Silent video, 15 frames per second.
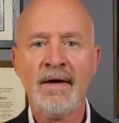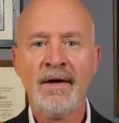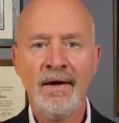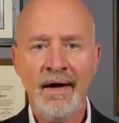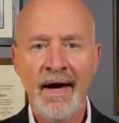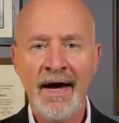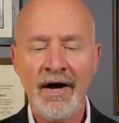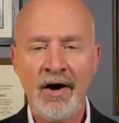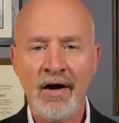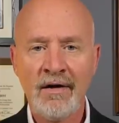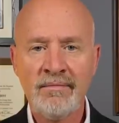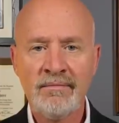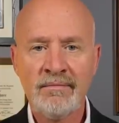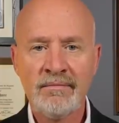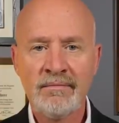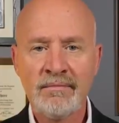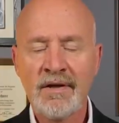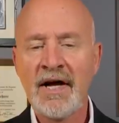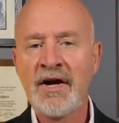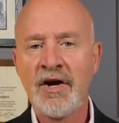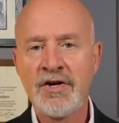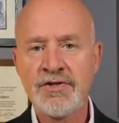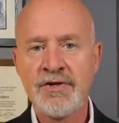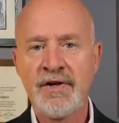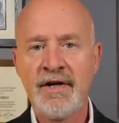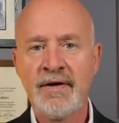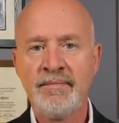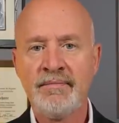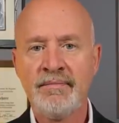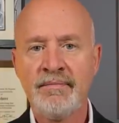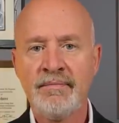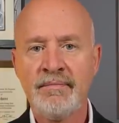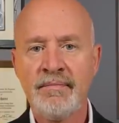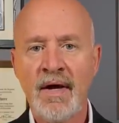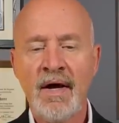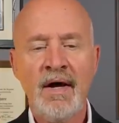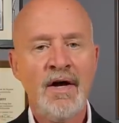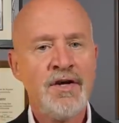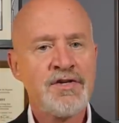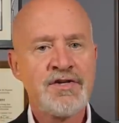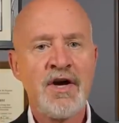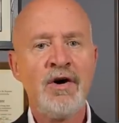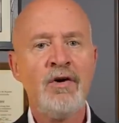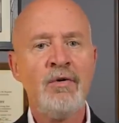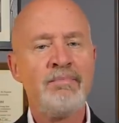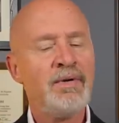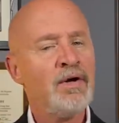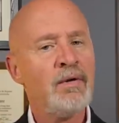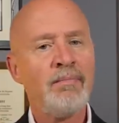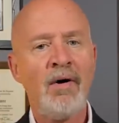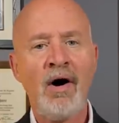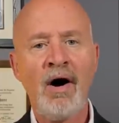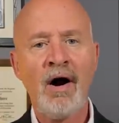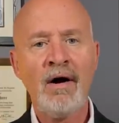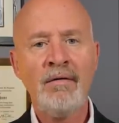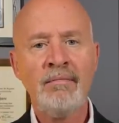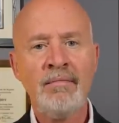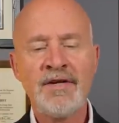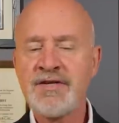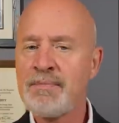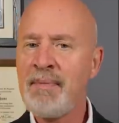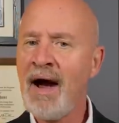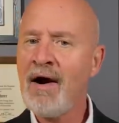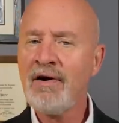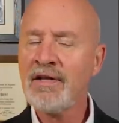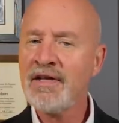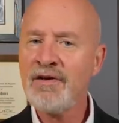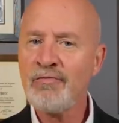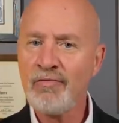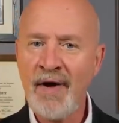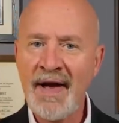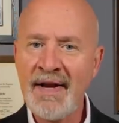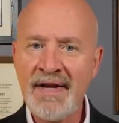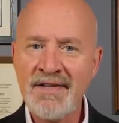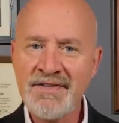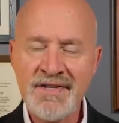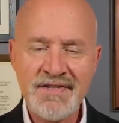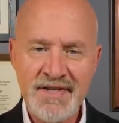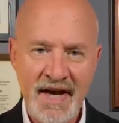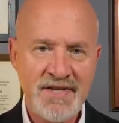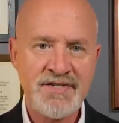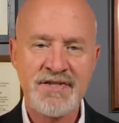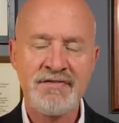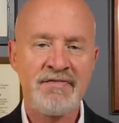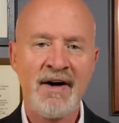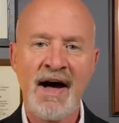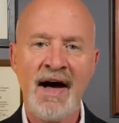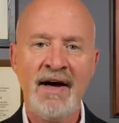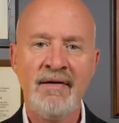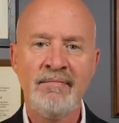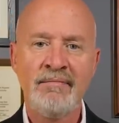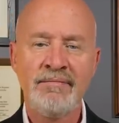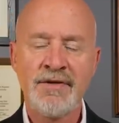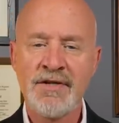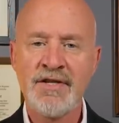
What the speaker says: Hey all, Glenn Kirshner here. So Bill Barr is apparently ready to testify to the